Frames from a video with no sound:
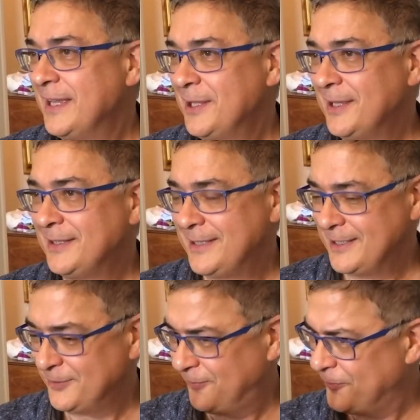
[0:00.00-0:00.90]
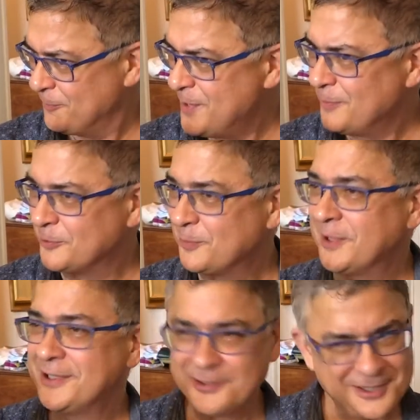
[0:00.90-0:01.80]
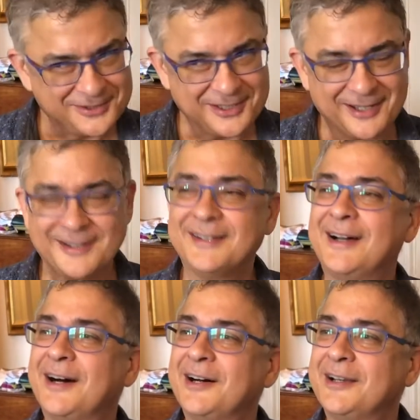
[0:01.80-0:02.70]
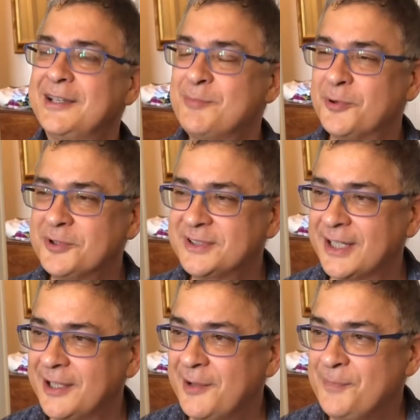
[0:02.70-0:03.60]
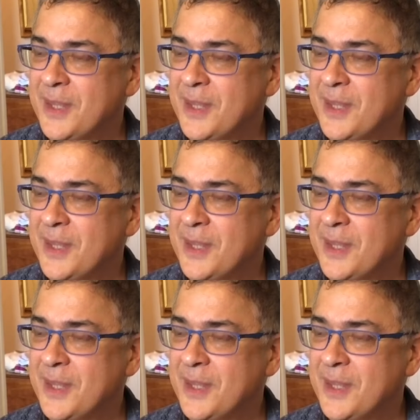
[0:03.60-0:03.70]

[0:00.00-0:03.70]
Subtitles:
it takes 4 people to play a trio sonata in Baroque style.